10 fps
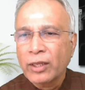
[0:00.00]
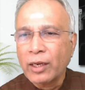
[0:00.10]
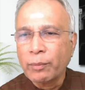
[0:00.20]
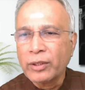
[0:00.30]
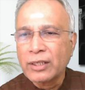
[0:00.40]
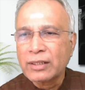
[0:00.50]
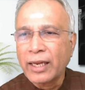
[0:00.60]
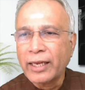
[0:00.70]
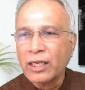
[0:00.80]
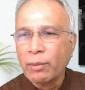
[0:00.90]
Let me just
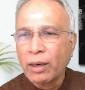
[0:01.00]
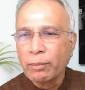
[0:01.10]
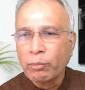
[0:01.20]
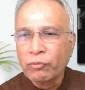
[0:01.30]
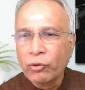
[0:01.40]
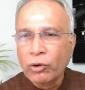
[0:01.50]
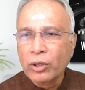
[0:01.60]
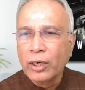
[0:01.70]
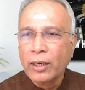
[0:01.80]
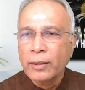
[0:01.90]
line them up
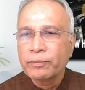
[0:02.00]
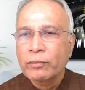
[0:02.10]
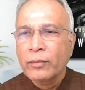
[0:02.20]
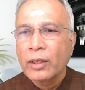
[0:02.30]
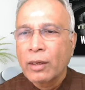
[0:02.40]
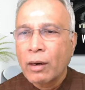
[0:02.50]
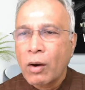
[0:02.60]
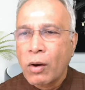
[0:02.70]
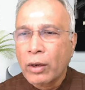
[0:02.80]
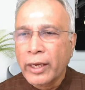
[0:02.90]
before...
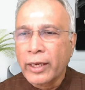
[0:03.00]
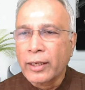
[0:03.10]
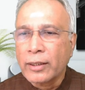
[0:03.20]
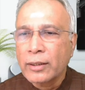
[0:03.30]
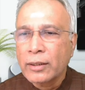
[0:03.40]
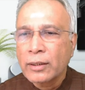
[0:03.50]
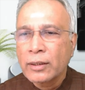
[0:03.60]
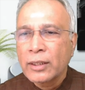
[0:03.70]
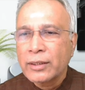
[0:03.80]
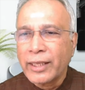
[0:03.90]
Okay.
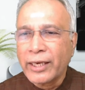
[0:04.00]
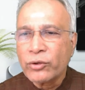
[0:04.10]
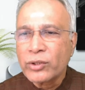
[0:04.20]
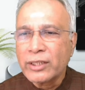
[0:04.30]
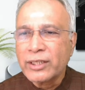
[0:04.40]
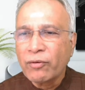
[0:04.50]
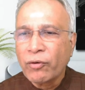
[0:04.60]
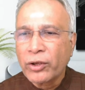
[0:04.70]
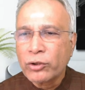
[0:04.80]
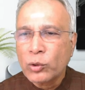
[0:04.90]
Thank you, Sanjay,
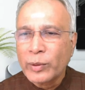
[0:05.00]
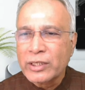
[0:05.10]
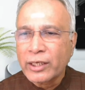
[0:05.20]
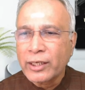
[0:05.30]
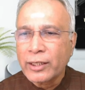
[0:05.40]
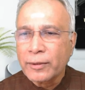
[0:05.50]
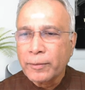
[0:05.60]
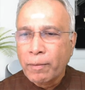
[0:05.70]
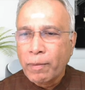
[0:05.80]
for your super sticker.